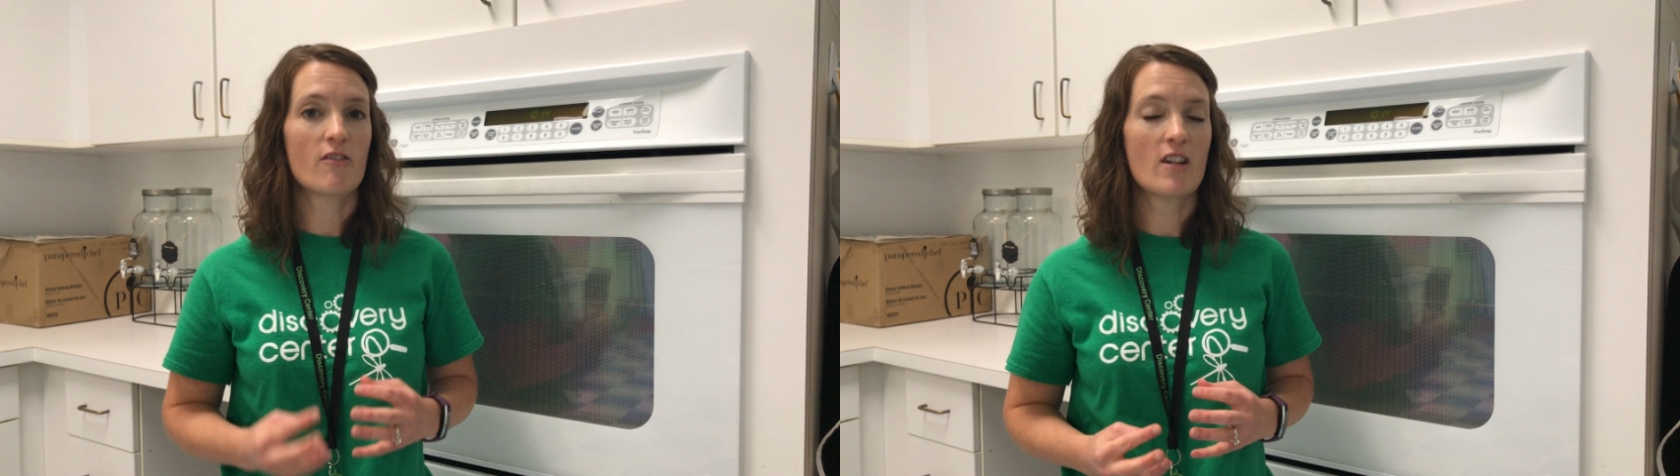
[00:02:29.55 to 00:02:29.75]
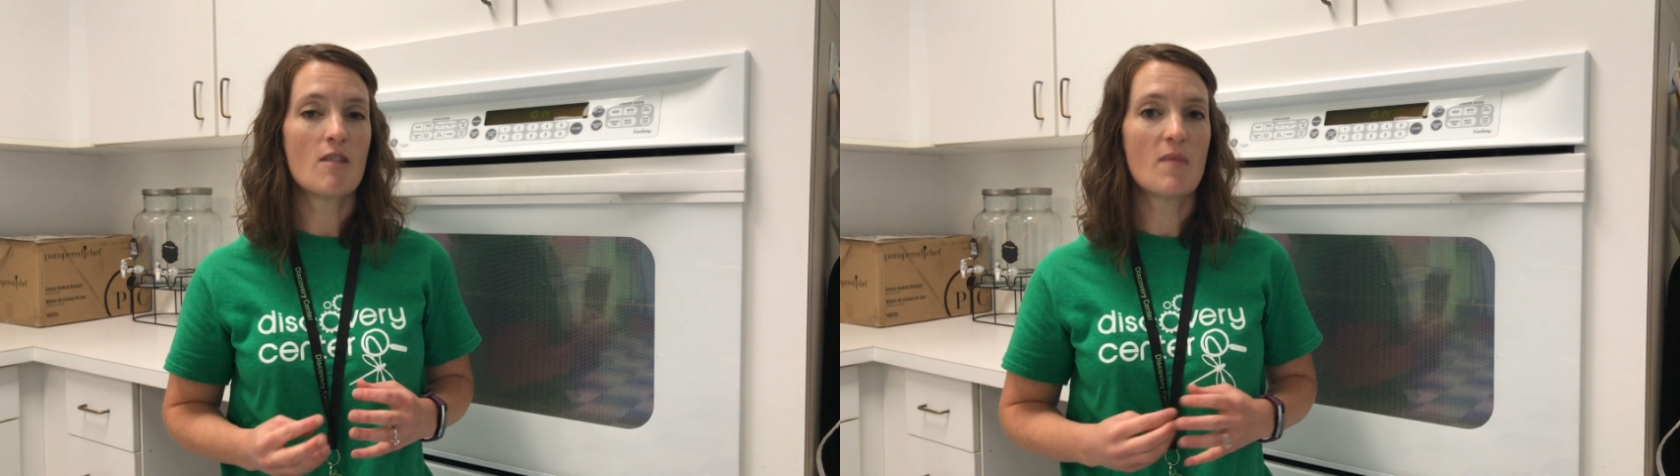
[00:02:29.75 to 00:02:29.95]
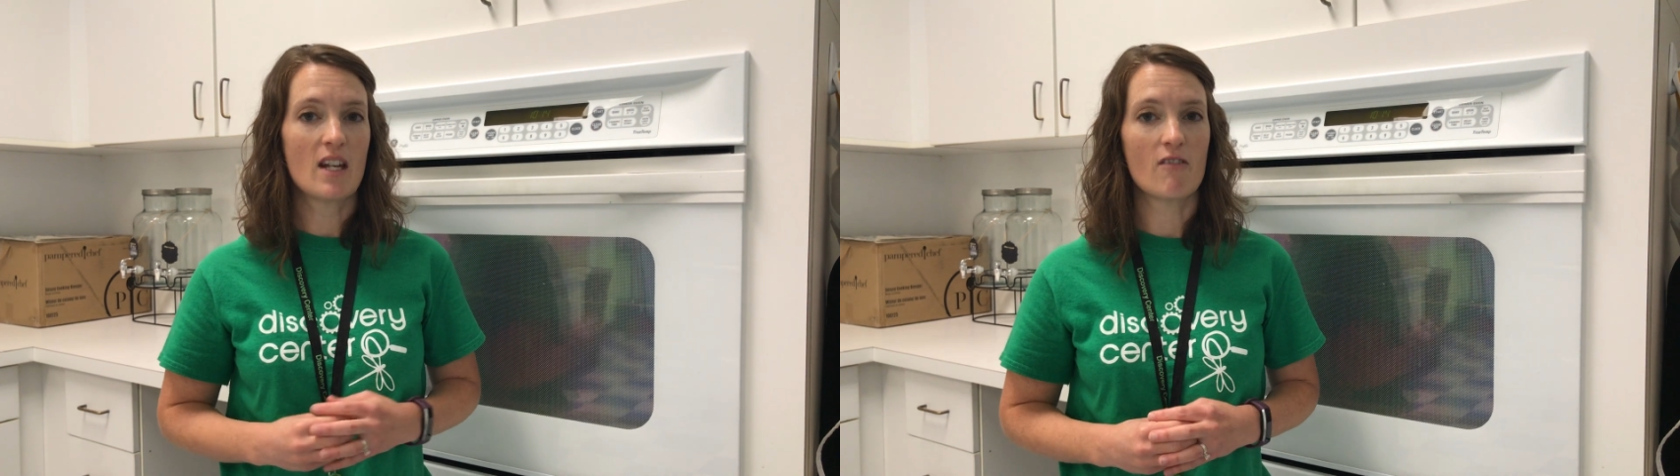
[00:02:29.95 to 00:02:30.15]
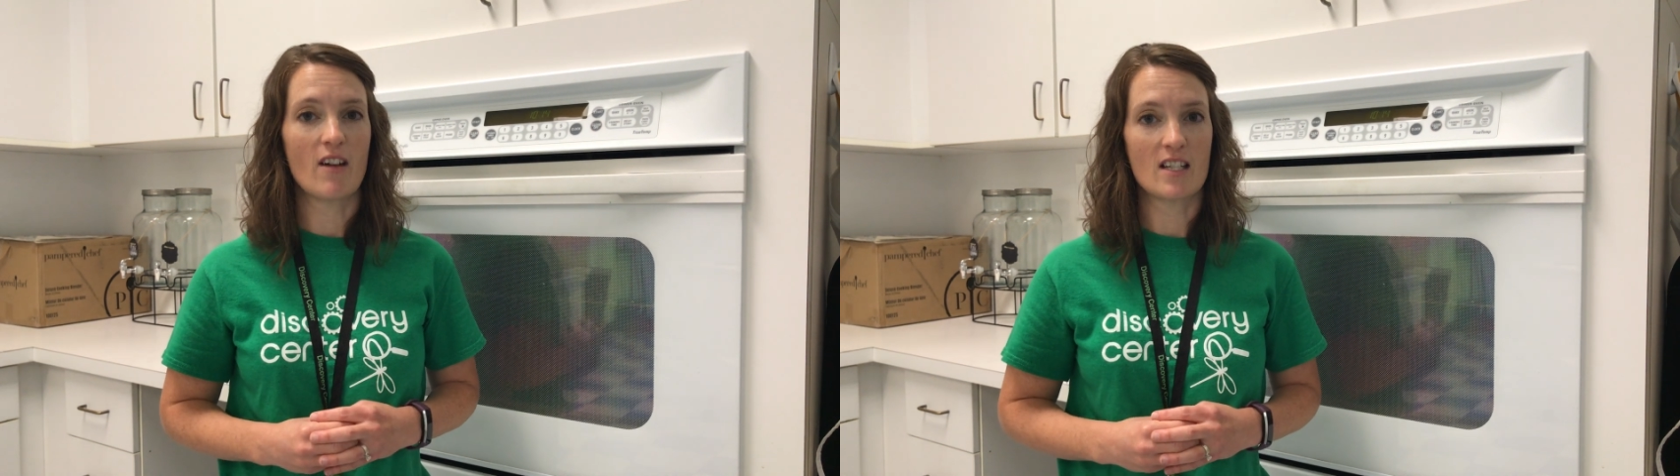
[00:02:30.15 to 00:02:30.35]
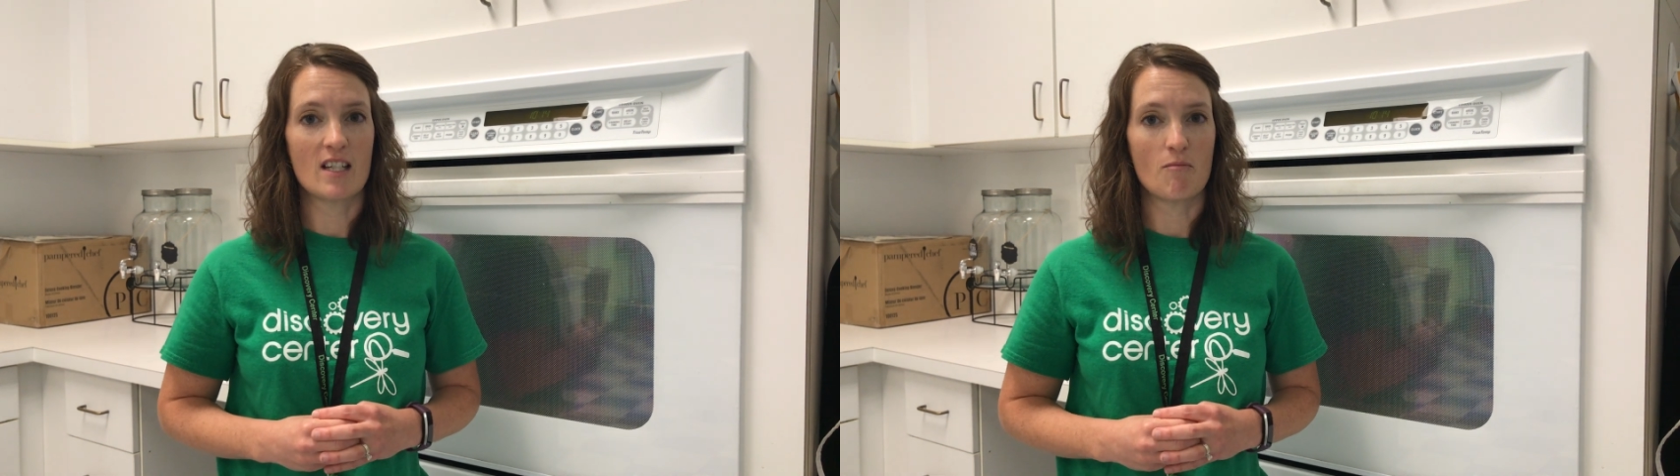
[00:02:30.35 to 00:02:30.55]
3-minute
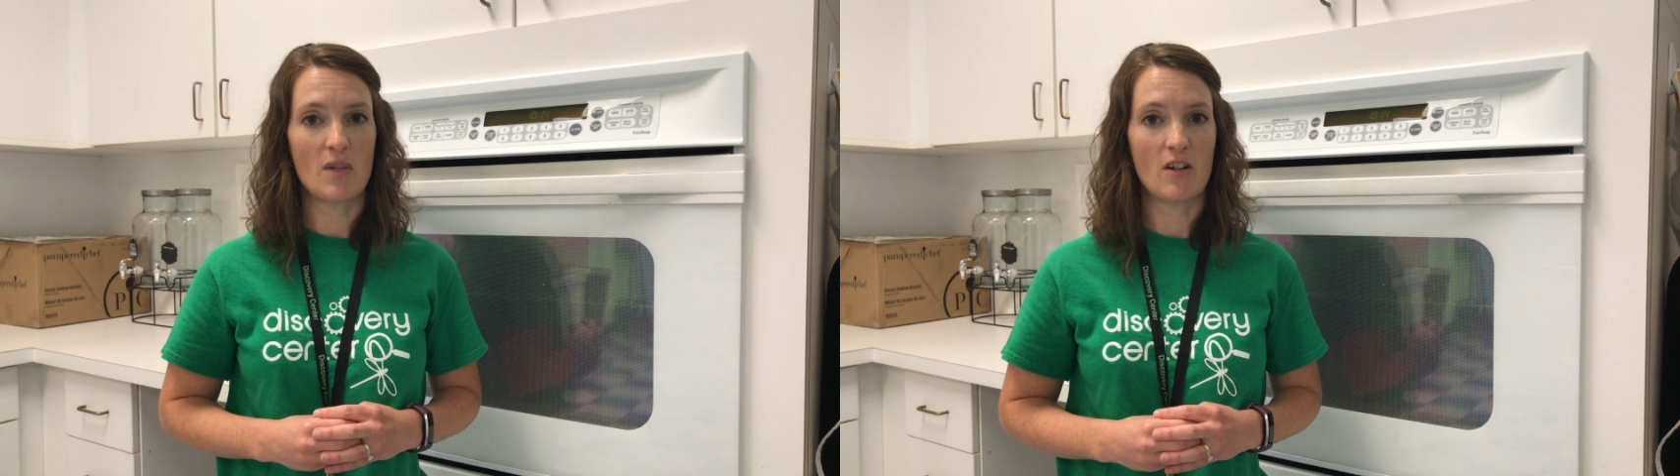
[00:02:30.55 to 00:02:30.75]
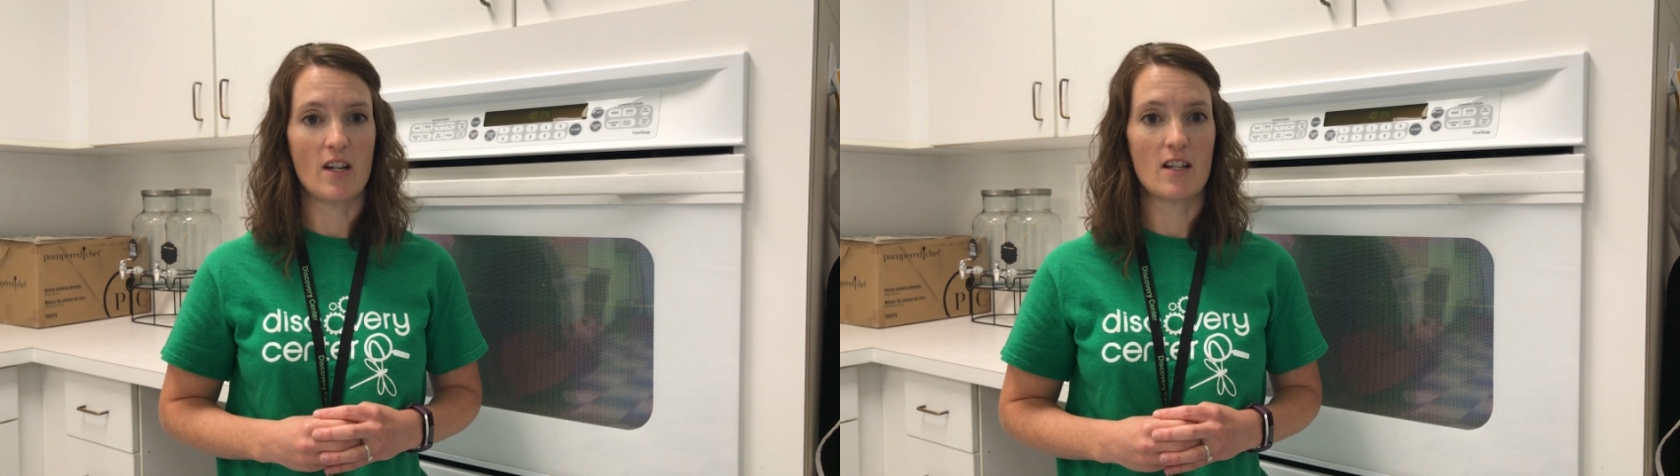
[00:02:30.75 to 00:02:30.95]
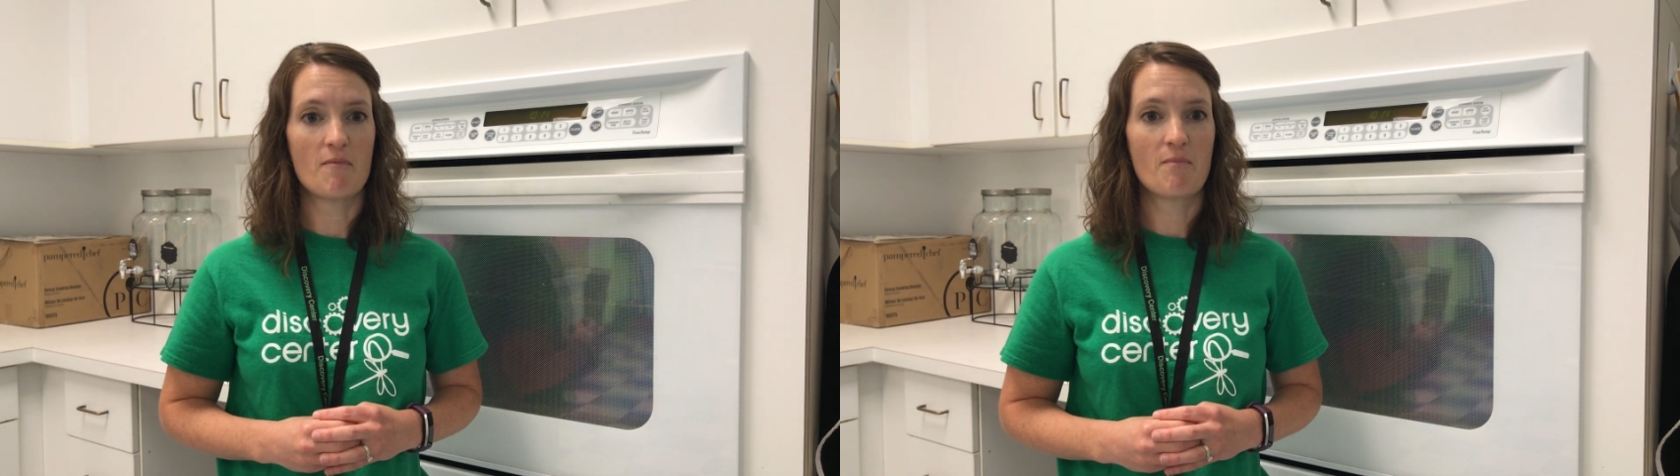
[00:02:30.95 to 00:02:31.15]
resting period.